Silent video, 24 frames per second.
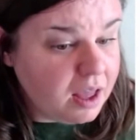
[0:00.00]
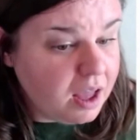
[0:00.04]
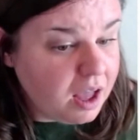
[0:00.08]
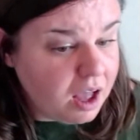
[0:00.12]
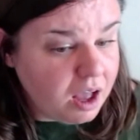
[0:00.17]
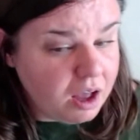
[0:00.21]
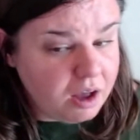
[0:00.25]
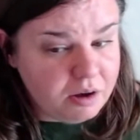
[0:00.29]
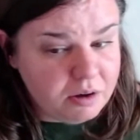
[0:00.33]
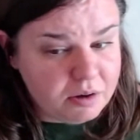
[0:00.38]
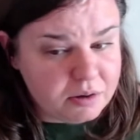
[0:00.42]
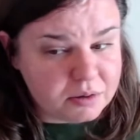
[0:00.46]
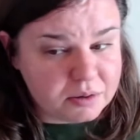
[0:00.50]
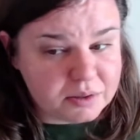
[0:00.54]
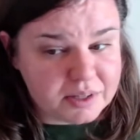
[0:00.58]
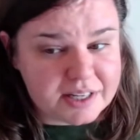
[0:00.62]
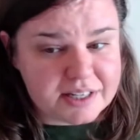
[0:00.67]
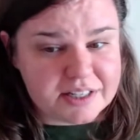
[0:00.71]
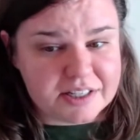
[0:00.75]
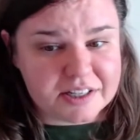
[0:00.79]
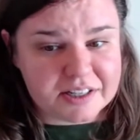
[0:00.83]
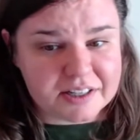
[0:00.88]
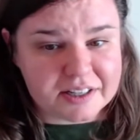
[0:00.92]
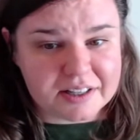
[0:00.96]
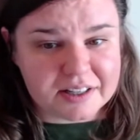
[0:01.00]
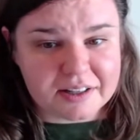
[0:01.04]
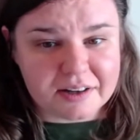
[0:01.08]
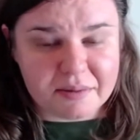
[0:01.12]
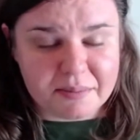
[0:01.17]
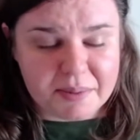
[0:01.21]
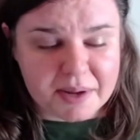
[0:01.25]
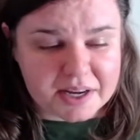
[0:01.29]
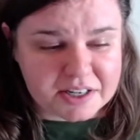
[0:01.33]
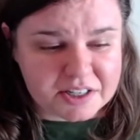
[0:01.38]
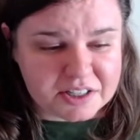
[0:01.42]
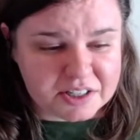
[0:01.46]
Oh, they took a little
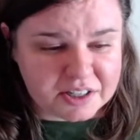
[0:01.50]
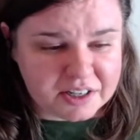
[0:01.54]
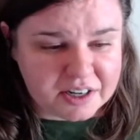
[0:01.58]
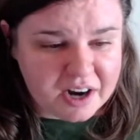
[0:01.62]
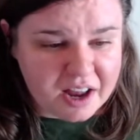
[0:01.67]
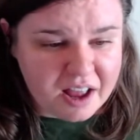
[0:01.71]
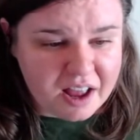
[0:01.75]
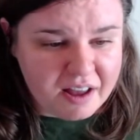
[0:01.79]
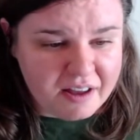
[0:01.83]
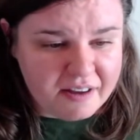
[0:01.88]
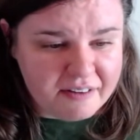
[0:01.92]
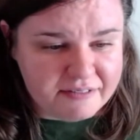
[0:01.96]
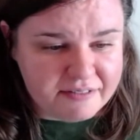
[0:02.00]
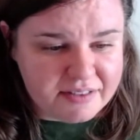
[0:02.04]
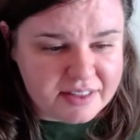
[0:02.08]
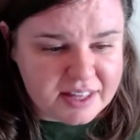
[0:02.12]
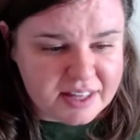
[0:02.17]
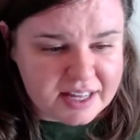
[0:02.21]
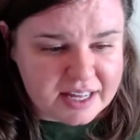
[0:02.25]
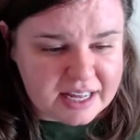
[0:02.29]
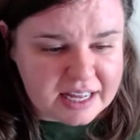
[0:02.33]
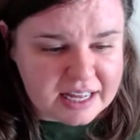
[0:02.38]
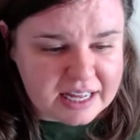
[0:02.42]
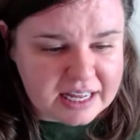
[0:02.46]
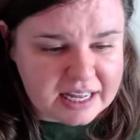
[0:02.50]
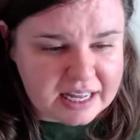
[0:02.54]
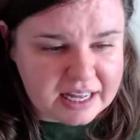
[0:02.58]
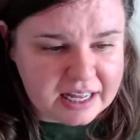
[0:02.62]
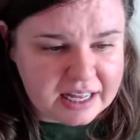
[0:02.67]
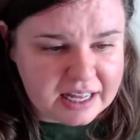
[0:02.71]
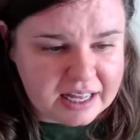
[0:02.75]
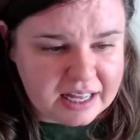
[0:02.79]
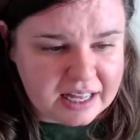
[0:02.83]
picture of the